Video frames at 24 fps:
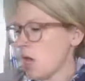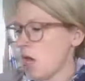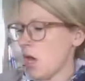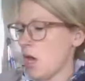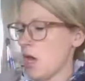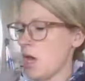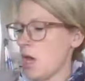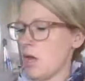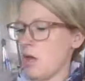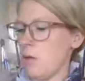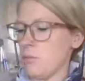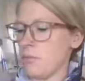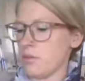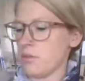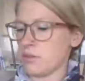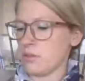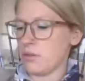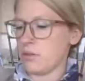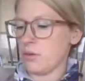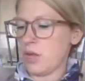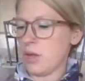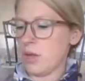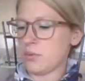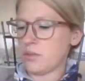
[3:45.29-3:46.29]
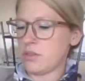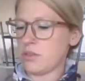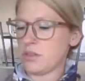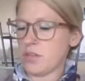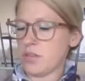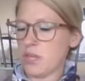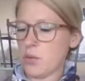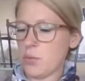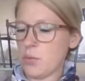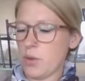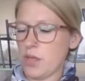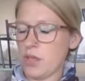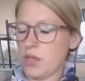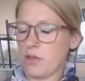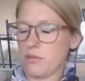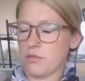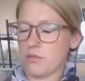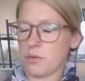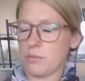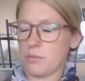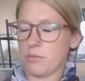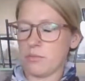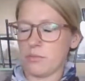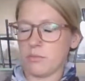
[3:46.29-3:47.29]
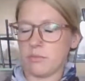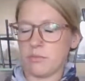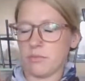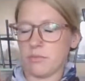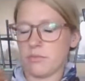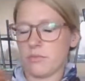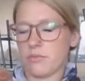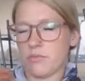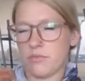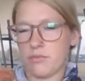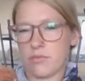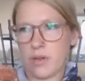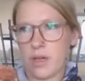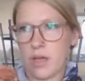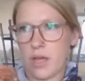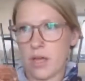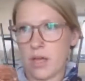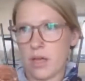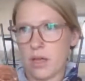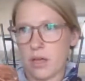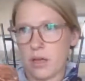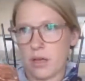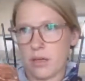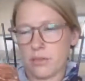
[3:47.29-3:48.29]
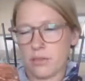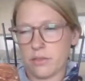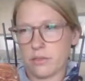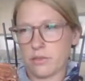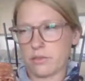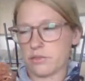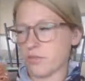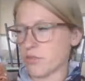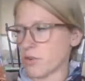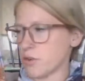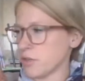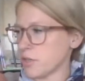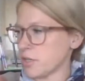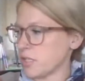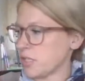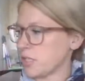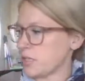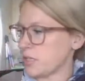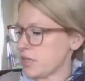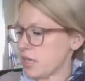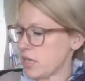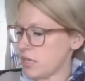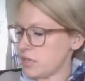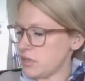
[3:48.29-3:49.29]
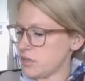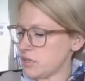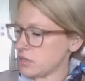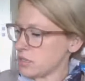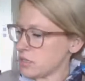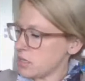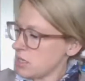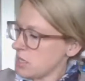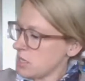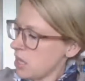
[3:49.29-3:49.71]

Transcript: Um, so I would stay away from uh, those vertical designs.